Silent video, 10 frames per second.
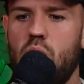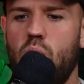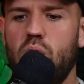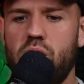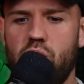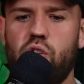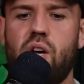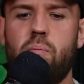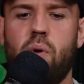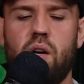we're on this
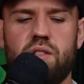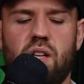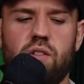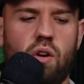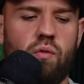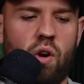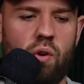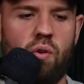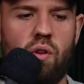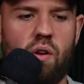shit bus, and I turn
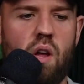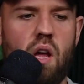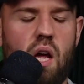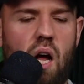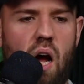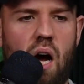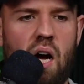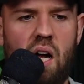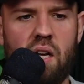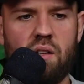round,
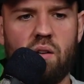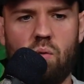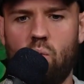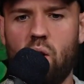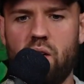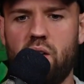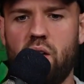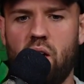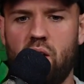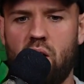and one of the
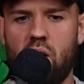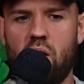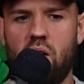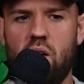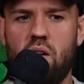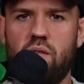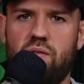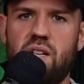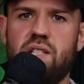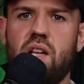other
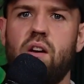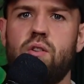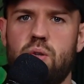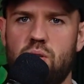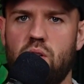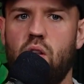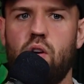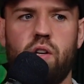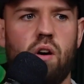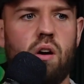freestylers who's a
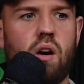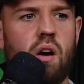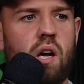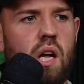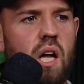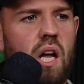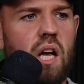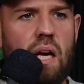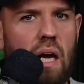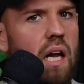lot younger,
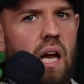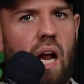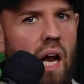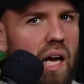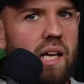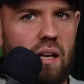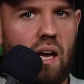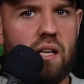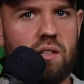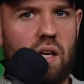he
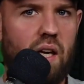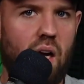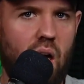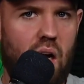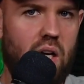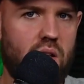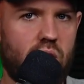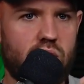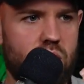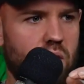takes like,
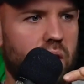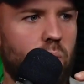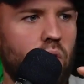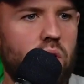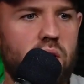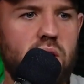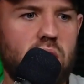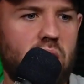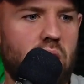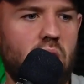there's like, we're on these
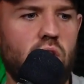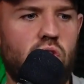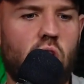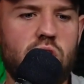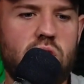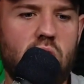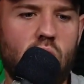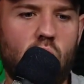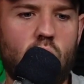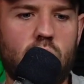like dusty
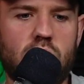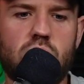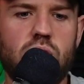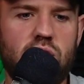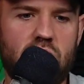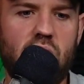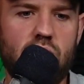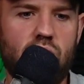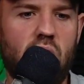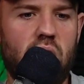old
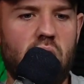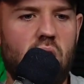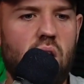seats, right?